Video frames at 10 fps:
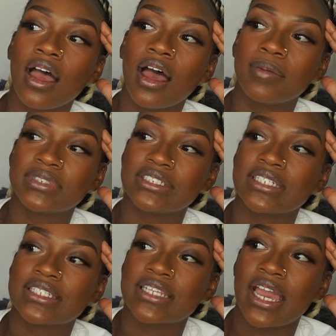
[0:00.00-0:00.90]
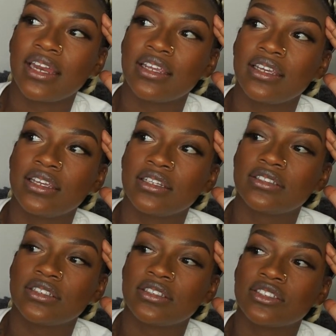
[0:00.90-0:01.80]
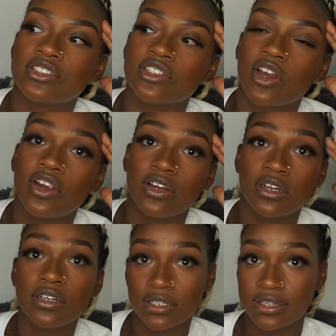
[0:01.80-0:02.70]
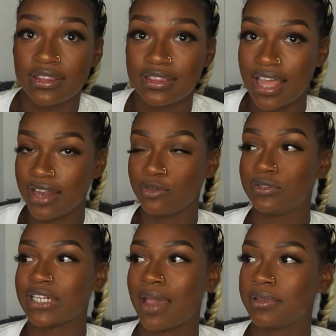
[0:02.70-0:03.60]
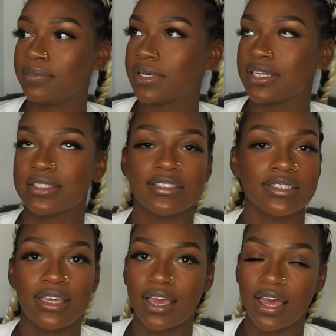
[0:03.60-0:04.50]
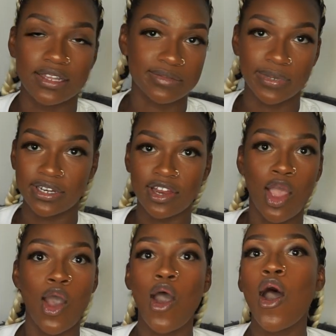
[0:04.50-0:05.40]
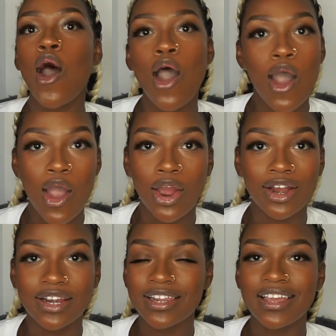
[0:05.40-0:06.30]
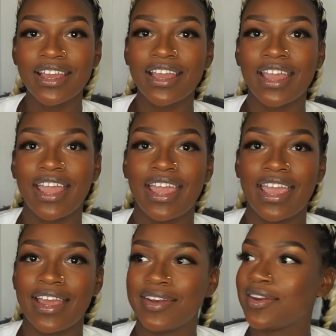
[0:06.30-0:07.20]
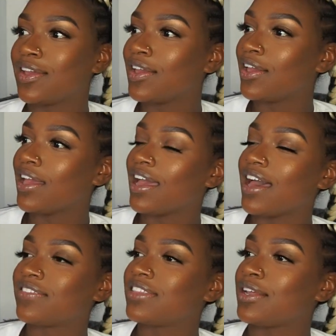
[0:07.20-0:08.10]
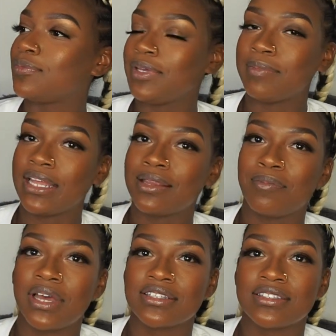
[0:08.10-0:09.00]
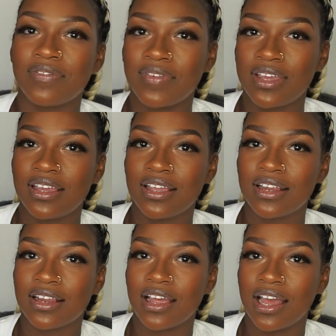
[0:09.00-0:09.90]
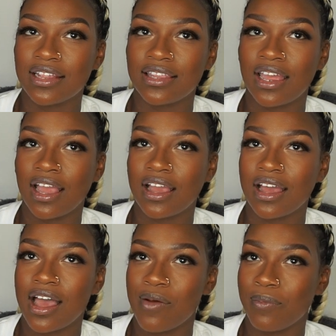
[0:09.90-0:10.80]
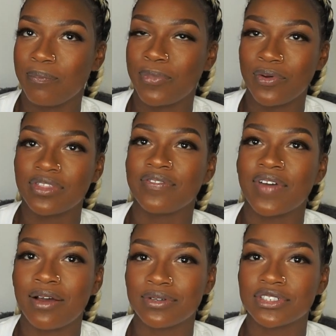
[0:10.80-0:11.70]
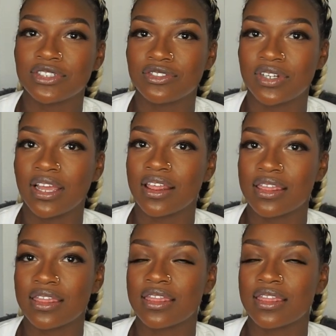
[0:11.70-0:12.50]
I'm just excited to start that new chapter because this year has been hard. And I think we made the best of it. I think both of our strengths